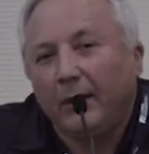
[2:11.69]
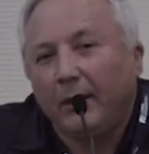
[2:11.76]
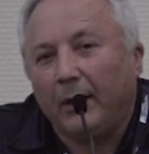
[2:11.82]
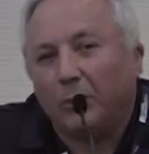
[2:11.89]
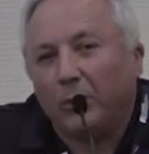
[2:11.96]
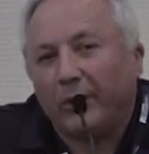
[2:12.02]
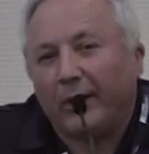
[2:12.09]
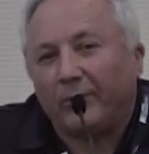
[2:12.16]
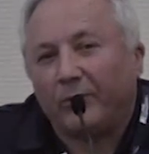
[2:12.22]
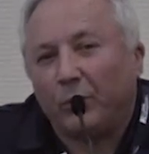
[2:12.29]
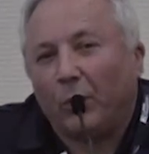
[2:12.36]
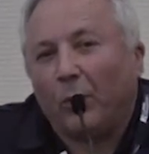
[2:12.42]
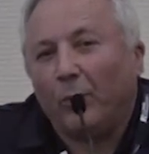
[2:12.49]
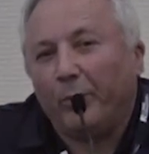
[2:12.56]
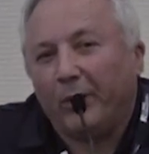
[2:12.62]
And we have to
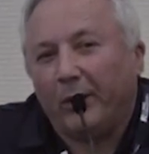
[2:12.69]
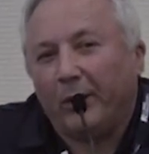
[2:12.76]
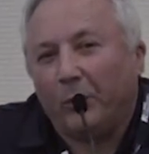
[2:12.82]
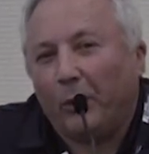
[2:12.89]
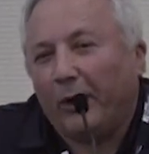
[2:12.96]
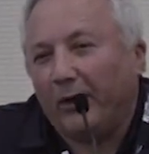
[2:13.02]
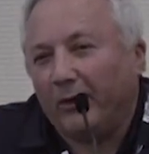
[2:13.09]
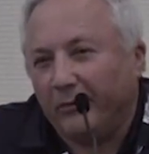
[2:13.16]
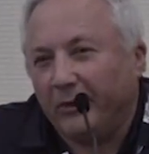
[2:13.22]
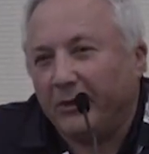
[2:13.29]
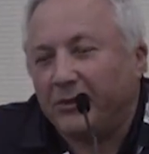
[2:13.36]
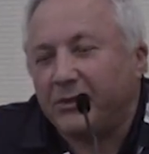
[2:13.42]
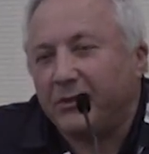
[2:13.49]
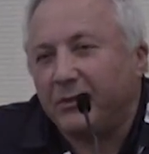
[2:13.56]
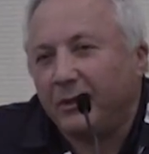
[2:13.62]
all be aware of this.